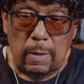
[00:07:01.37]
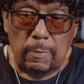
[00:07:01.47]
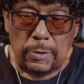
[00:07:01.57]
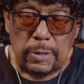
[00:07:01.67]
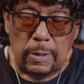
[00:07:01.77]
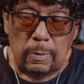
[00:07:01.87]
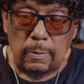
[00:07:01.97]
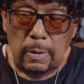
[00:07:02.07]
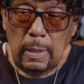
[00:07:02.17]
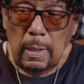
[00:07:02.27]
they were still
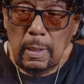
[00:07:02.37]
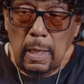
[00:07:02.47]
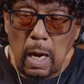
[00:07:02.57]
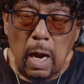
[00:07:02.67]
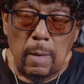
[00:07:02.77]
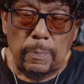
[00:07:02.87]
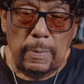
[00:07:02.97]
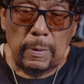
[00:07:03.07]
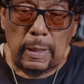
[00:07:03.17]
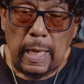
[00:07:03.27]
hiring
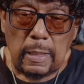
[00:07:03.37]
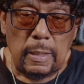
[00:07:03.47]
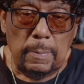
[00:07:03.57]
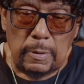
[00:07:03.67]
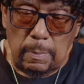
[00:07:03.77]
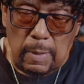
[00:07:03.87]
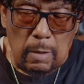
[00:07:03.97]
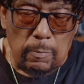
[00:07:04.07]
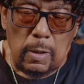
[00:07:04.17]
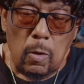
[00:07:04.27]
people. And the cats said to me, said,
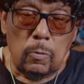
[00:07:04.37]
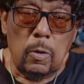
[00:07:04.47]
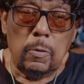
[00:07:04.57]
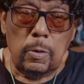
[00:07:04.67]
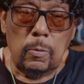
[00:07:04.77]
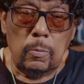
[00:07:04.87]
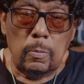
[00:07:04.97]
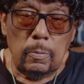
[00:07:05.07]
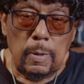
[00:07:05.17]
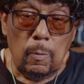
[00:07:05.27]
man, we don't know you.
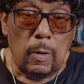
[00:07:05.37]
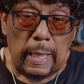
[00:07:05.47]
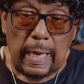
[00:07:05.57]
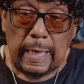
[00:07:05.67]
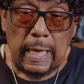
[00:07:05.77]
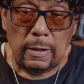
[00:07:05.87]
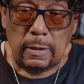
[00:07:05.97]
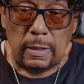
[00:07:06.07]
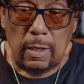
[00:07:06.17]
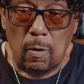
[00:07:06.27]
It wasn't like
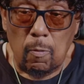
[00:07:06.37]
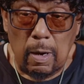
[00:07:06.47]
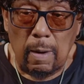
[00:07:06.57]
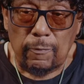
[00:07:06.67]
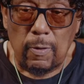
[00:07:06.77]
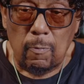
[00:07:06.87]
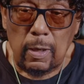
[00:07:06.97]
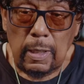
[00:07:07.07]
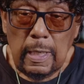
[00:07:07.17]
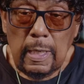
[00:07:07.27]
Kansas City or where I'm from,
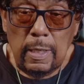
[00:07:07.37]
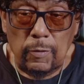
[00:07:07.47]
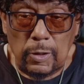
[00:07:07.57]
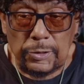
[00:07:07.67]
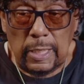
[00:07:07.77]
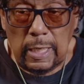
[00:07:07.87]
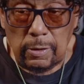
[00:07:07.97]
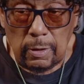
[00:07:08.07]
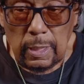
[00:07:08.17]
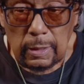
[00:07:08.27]
where if you could sit in,
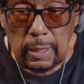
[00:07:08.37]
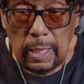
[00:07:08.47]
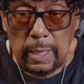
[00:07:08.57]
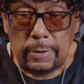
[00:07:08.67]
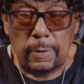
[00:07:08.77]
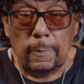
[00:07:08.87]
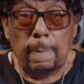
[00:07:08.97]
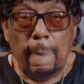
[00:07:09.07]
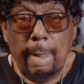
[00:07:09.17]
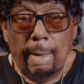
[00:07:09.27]
you could get a gig. So
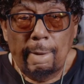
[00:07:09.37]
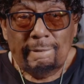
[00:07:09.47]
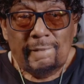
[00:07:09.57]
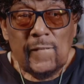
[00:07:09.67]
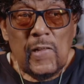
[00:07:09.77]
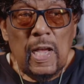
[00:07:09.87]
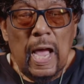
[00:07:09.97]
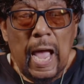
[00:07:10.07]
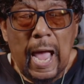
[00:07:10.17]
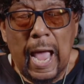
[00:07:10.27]

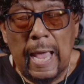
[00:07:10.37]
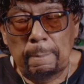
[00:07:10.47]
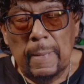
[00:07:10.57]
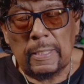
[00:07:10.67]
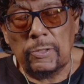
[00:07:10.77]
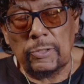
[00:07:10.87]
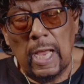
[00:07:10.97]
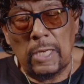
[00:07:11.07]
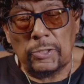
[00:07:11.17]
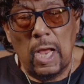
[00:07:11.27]
I had met this
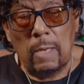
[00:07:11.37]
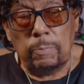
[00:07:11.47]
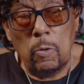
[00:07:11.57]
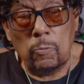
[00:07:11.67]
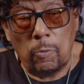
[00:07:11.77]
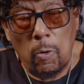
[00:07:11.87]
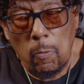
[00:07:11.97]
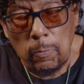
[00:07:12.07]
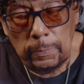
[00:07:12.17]
guy, John Boudreaux,